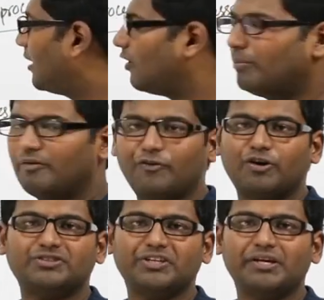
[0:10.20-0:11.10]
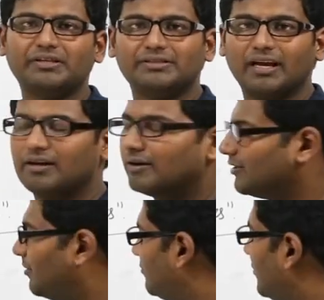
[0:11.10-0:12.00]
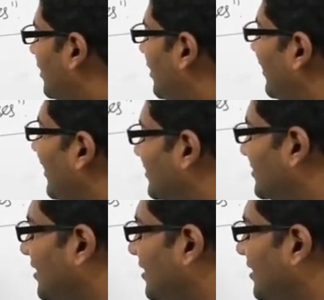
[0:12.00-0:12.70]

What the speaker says: Now before saying this algorithm, let's